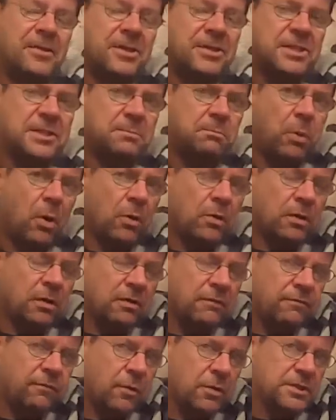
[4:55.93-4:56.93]
This is
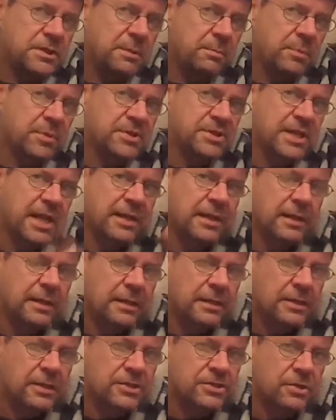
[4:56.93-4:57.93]
bottled at forty percent
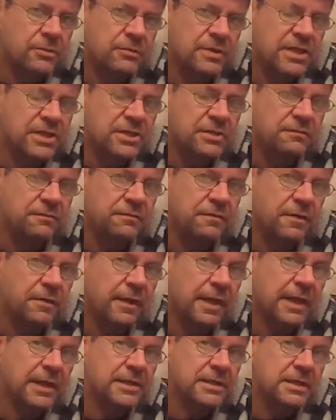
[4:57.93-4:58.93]
There's a reason for
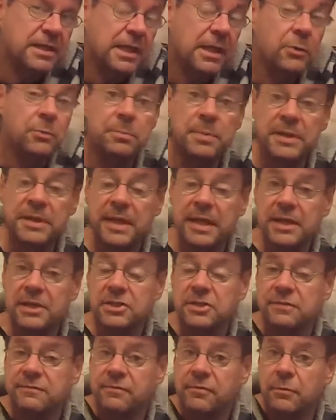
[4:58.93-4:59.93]
that. It would be
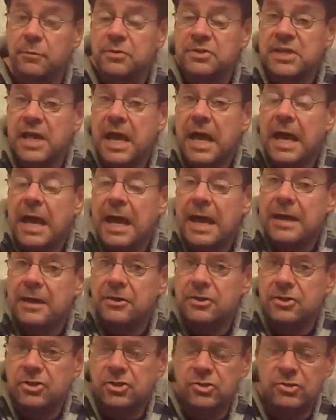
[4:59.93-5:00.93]
nice if it was a
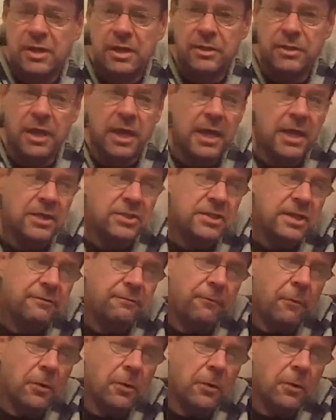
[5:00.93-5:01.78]
higher strength, say